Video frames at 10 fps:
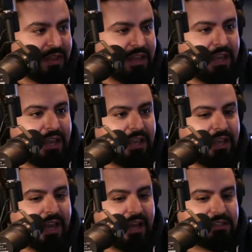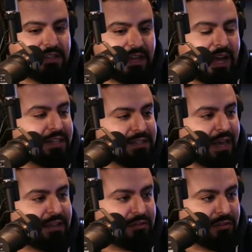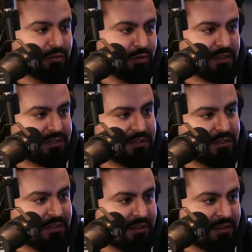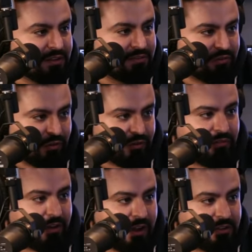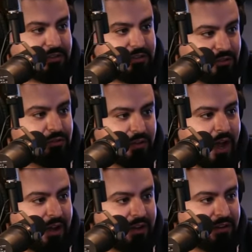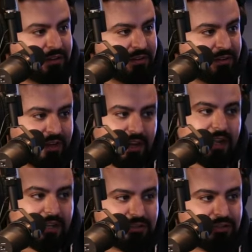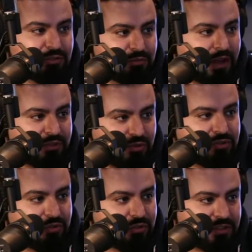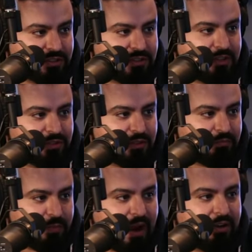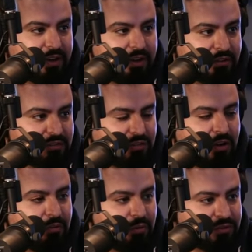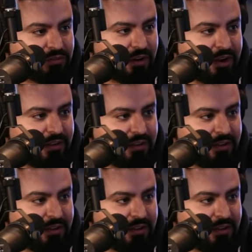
he, he had to contact Lucas for right. the rights to do that and okay. not get sued by George Lucas because it was a parody on Star Wars, right?